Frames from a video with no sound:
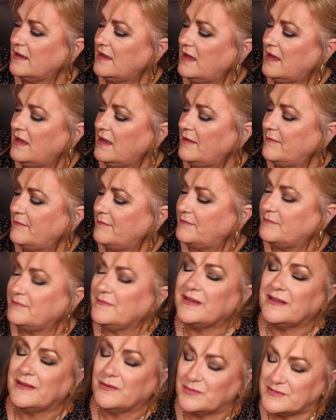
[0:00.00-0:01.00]
Um,
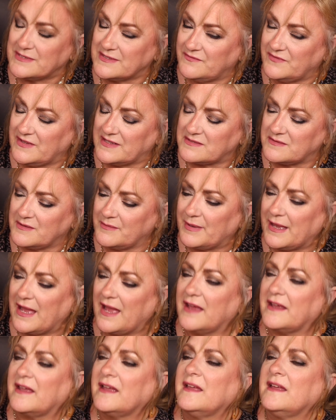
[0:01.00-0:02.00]
it was an investment bag.